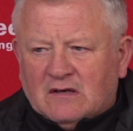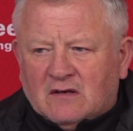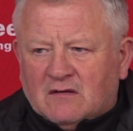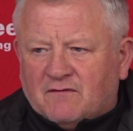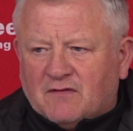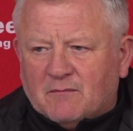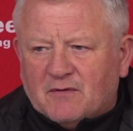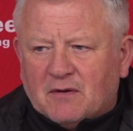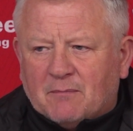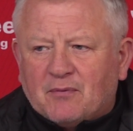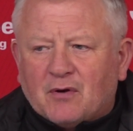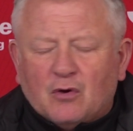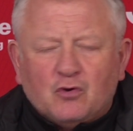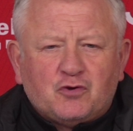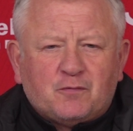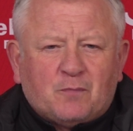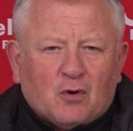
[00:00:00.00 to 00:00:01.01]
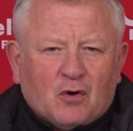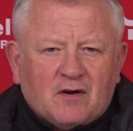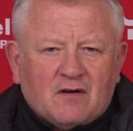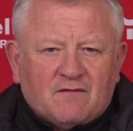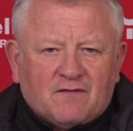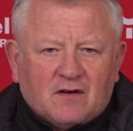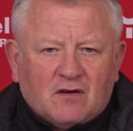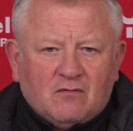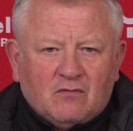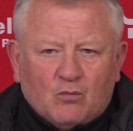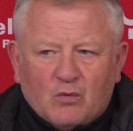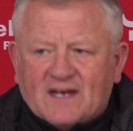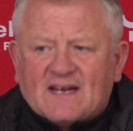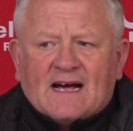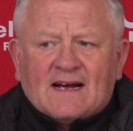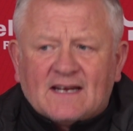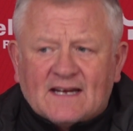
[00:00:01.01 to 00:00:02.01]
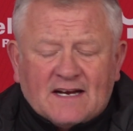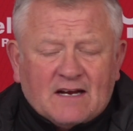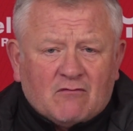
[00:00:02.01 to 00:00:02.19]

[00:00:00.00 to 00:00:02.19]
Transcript: from an approach point of view. We can get